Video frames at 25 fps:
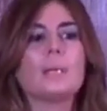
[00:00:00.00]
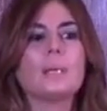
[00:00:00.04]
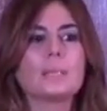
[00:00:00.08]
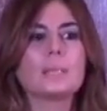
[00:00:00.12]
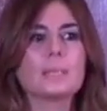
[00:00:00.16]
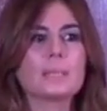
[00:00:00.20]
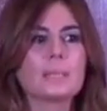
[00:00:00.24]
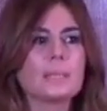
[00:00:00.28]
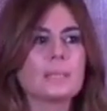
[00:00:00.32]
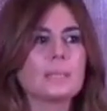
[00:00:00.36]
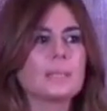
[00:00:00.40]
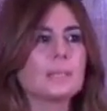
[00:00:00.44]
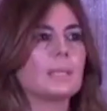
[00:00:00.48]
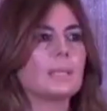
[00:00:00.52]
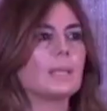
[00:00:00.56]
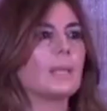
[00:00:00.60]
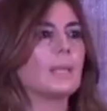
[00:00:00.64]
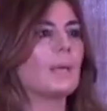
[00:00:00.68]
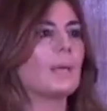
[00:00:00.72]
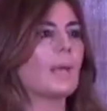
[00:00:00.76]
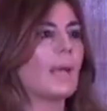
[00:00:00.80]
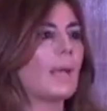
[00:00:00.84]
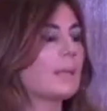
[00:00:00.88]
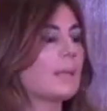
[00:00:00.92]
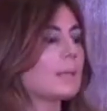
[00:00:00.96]

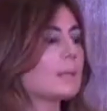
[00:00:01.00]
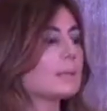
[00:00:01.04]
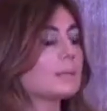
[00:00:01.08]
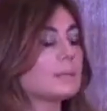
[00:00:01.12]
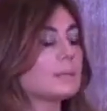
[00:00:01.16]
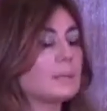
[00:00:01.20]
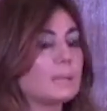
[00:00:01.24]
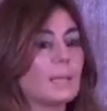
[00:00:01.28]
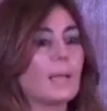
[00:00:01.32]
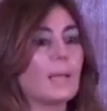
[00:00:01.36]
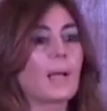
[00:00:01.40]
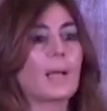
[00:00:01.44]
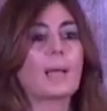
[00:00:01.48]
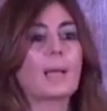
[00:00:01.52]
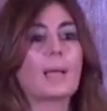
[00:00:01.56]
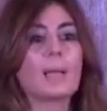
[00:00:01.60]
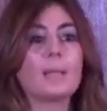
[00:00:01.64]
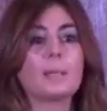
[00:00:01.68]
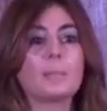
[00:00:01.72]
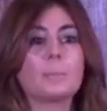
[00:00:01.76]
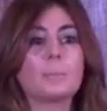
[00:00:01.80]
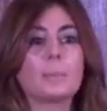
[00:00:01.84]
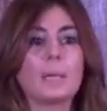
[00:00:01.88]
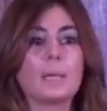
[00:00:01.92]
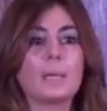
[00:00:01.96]
city. And the
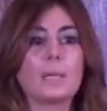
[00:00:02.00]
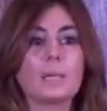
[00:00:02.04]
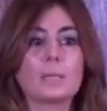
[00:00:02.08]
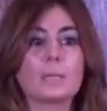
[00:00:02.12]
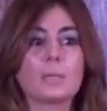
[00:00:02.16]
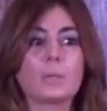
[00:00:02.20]
academy is